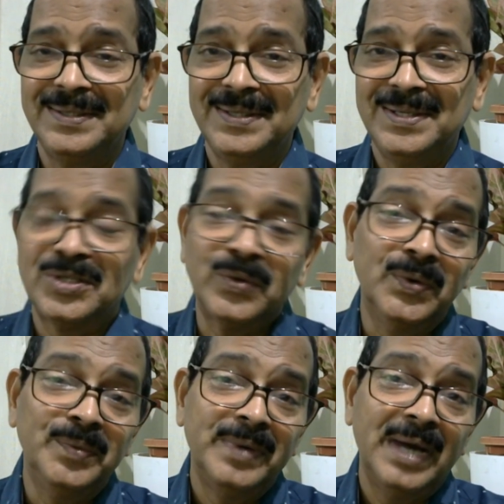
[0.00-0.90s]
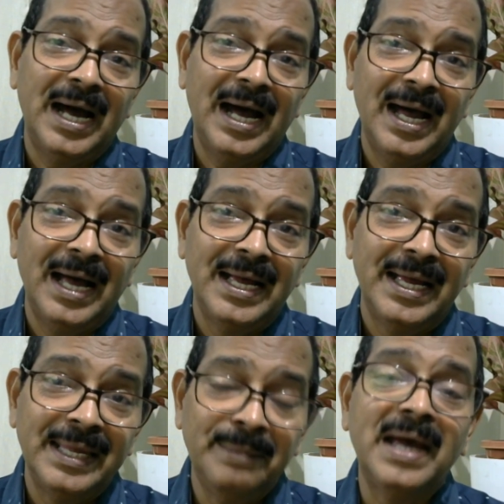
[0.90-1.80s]
So
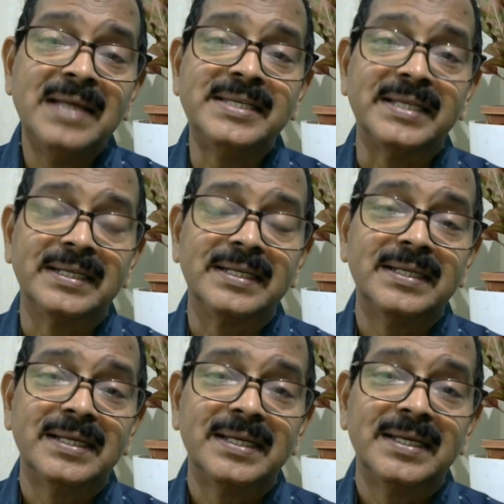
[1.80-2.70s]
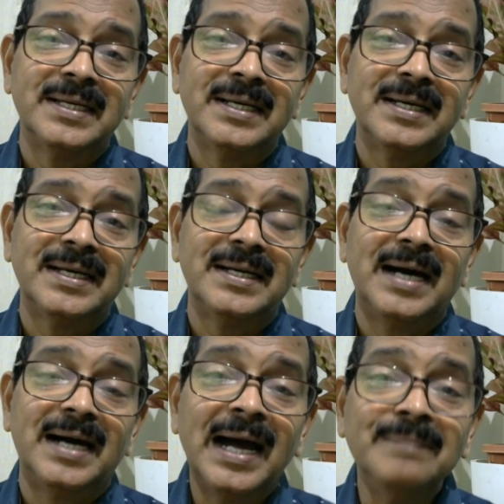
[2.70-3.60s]
imagine
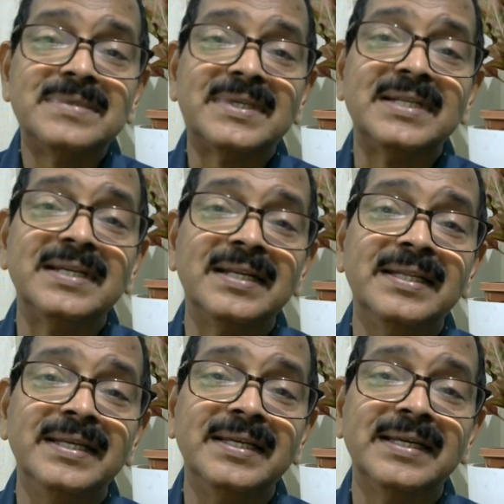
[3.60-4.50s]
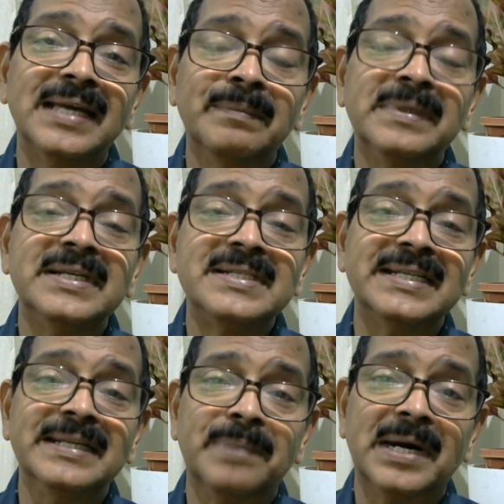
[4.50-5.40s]
I'm sitting in the emergency
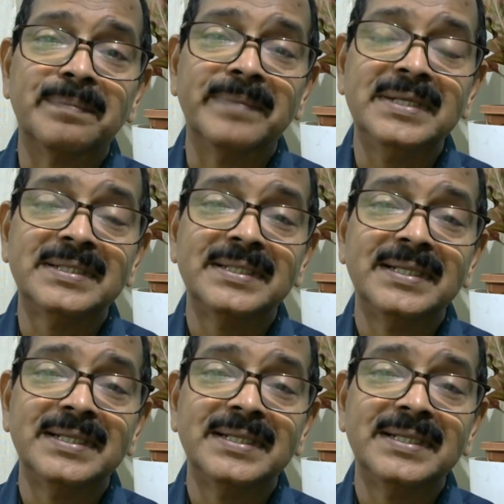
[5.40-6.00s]
department.